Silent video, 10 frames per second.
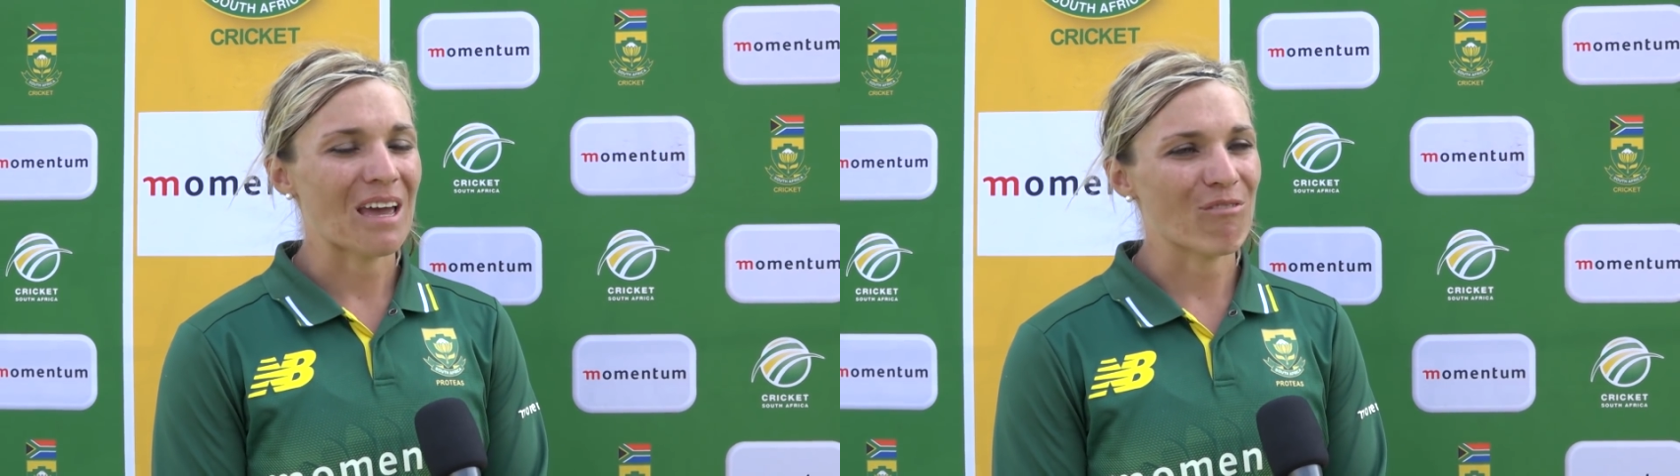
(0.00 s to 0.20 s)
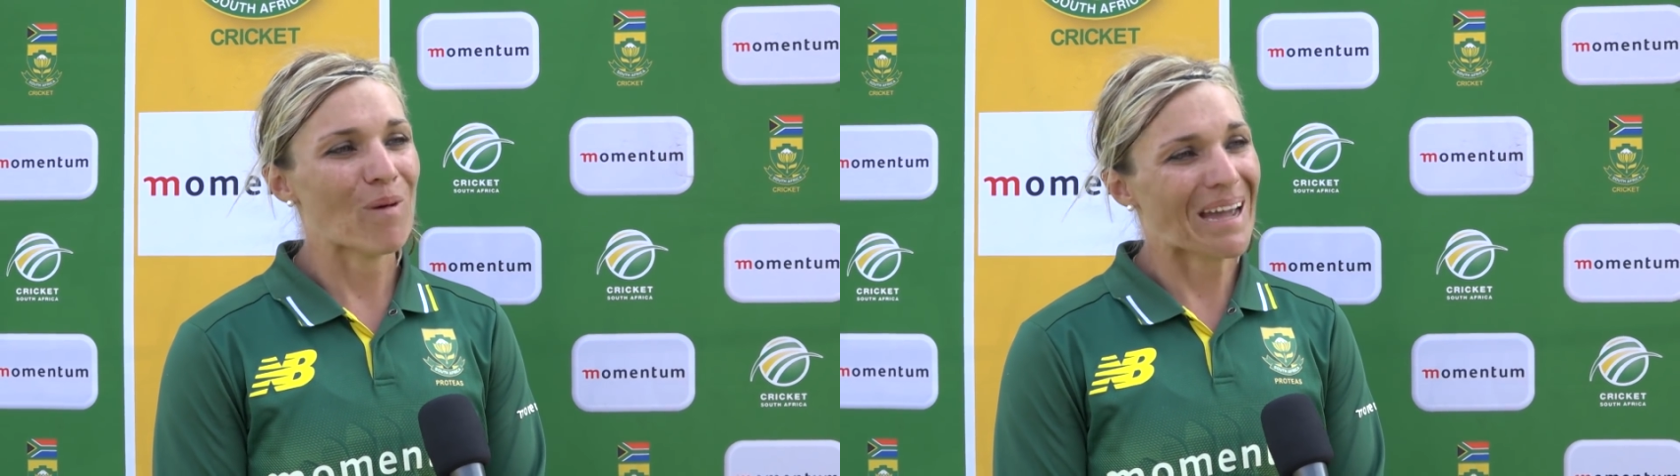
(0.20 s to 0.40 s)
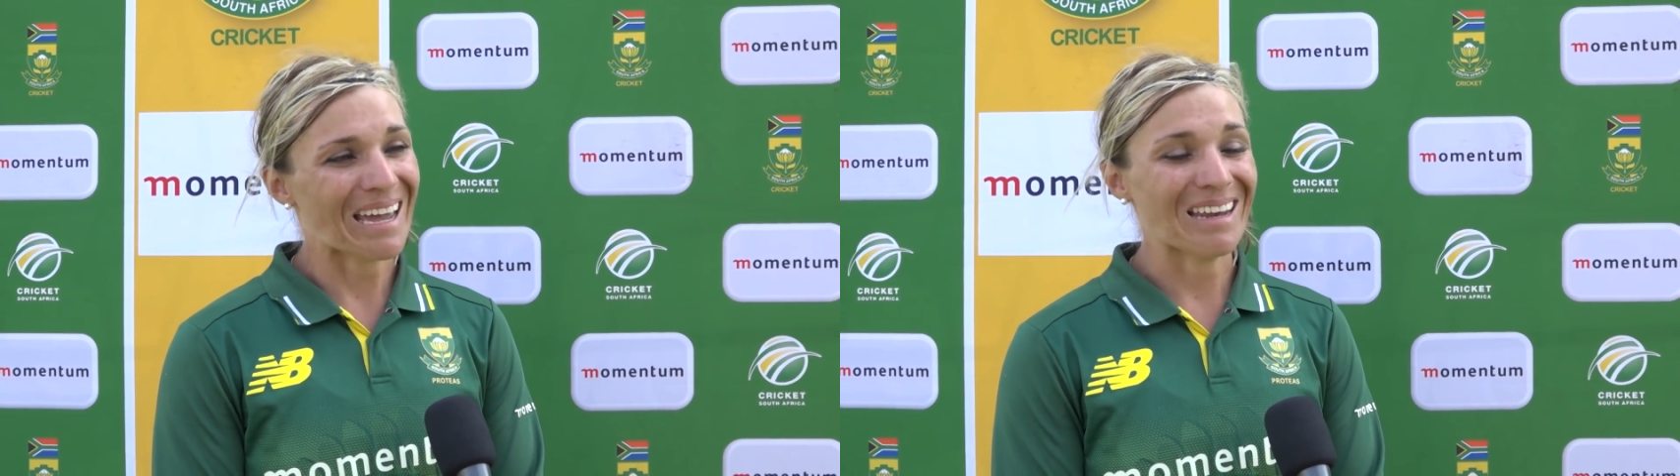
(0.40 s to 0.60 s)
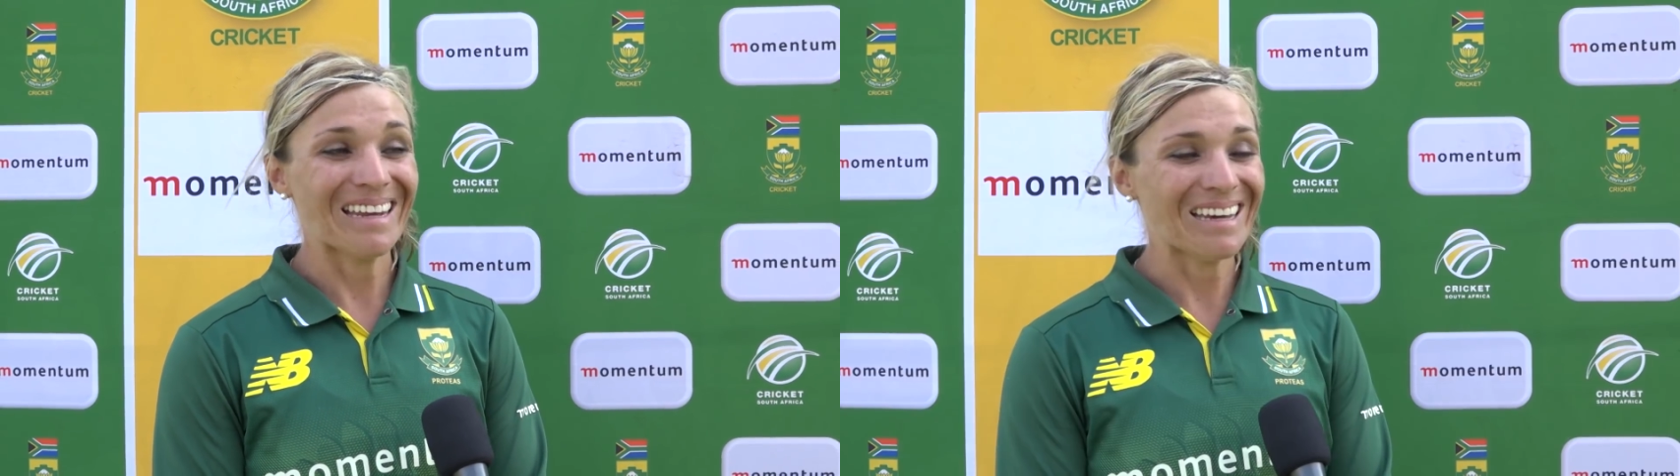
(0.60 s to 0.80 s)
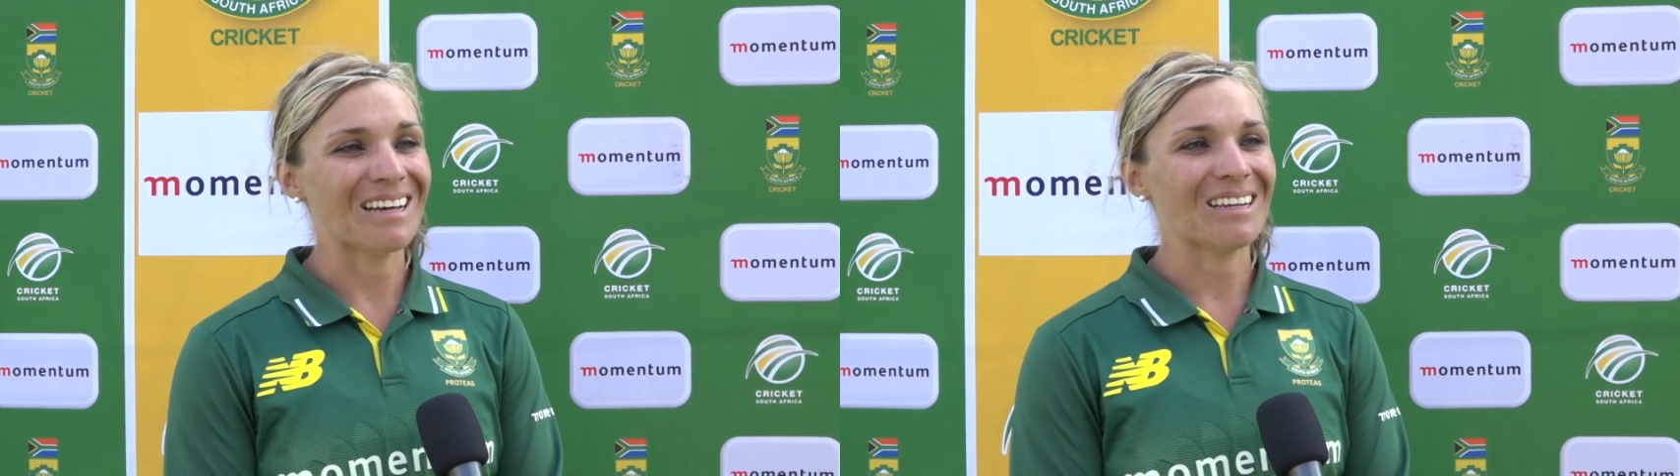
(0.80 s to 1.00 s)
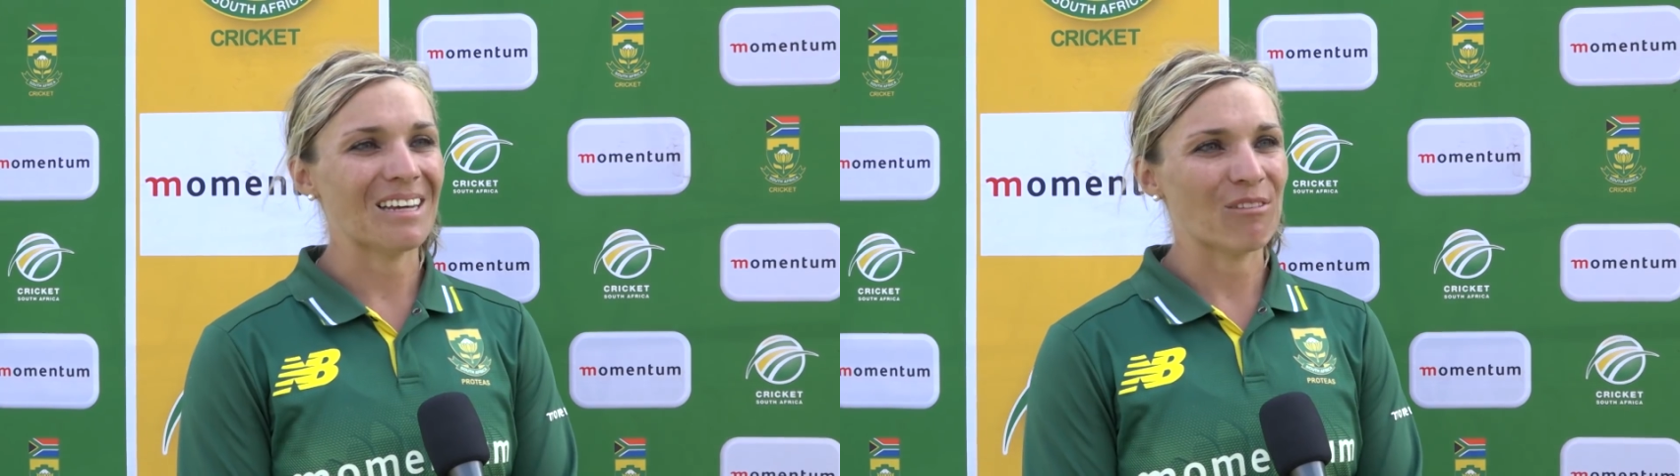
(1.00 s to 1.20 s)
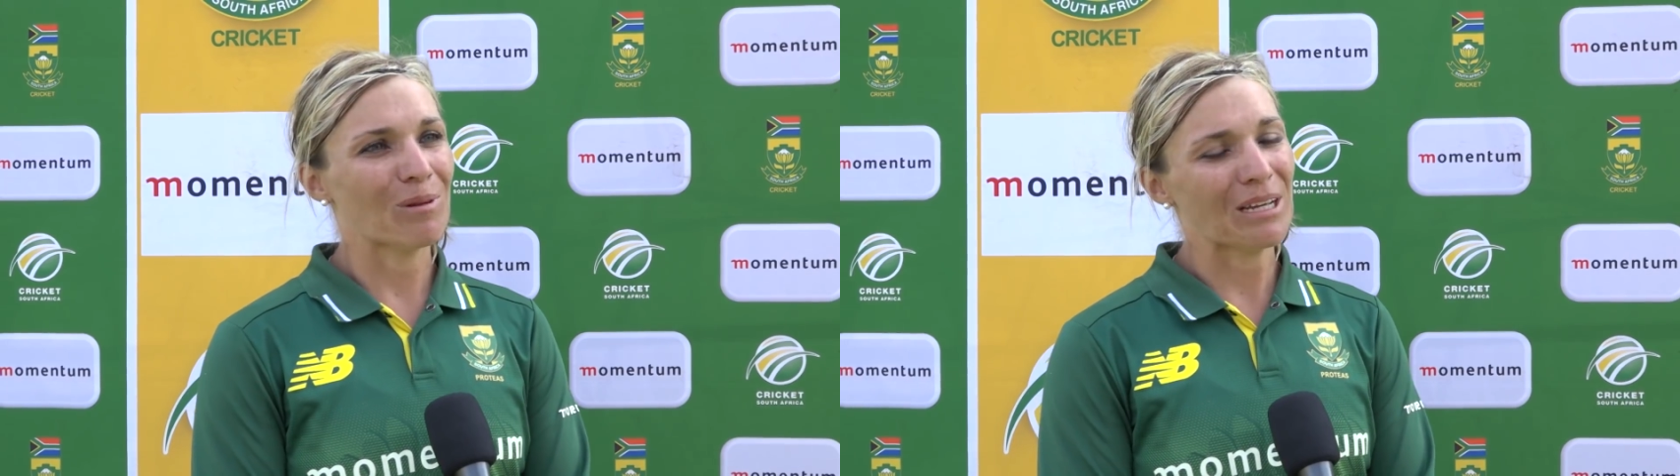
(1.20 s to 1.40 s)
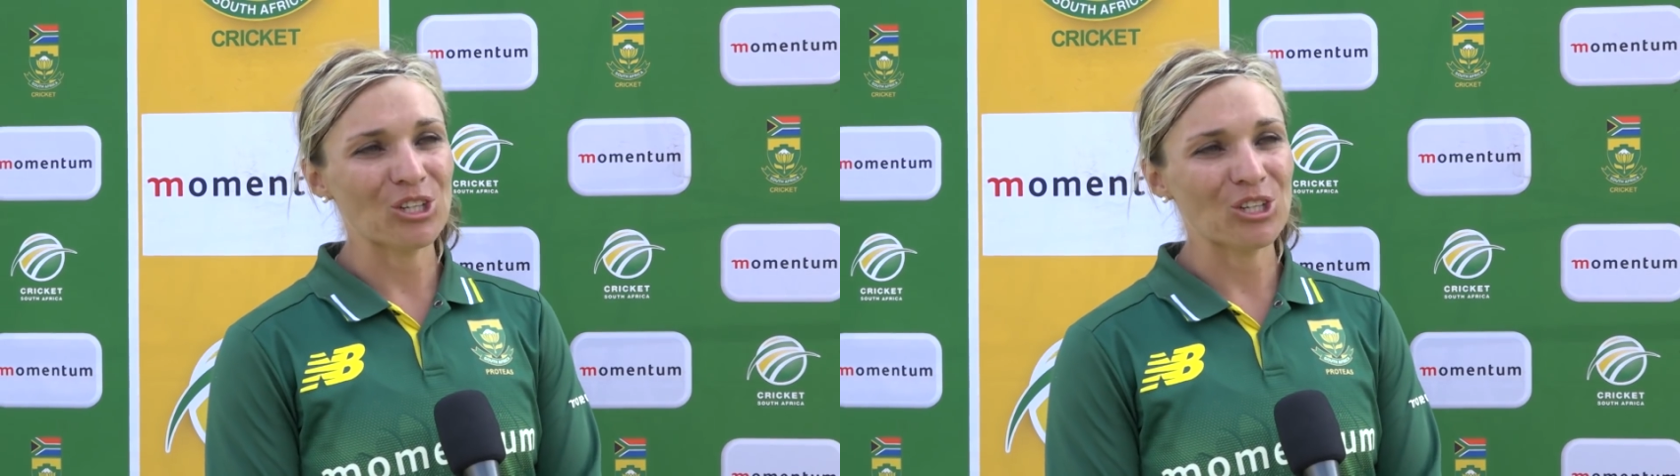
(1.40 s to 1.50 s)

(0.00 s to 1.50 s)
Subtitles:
if back end needed, if we